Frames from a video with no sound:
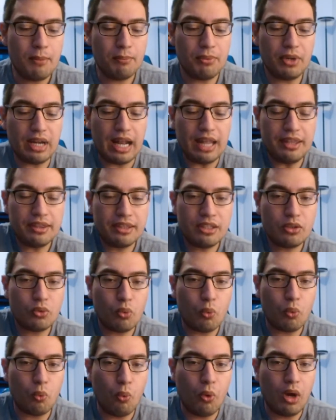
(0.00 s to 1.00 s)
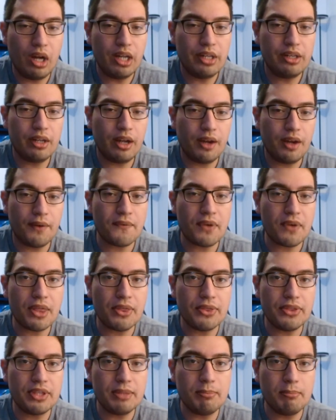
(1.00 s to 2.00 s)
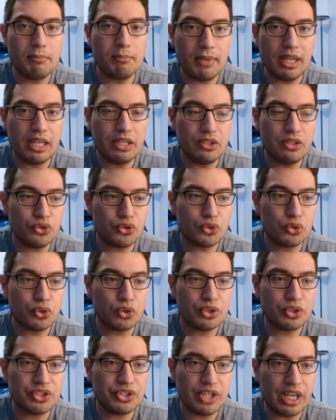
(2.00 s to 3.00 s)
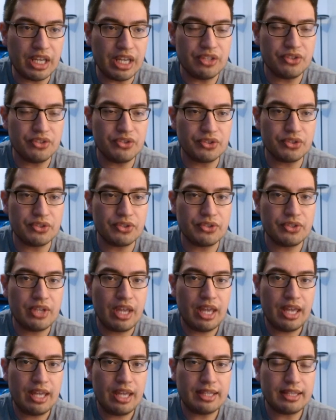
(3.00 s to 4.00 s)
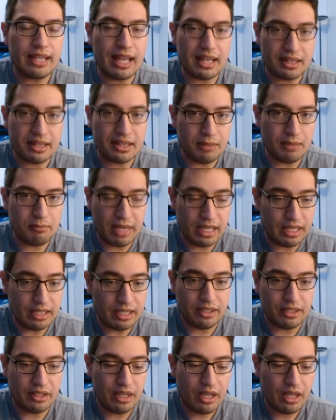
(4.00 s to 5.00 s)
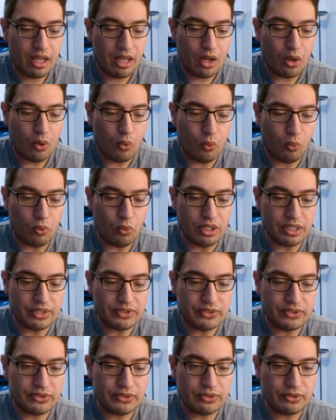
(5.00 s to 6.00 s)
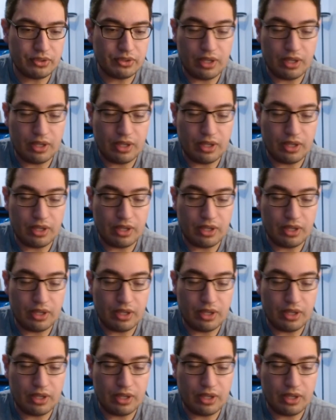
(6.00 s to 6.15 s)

But I think one of the major changes that they made was,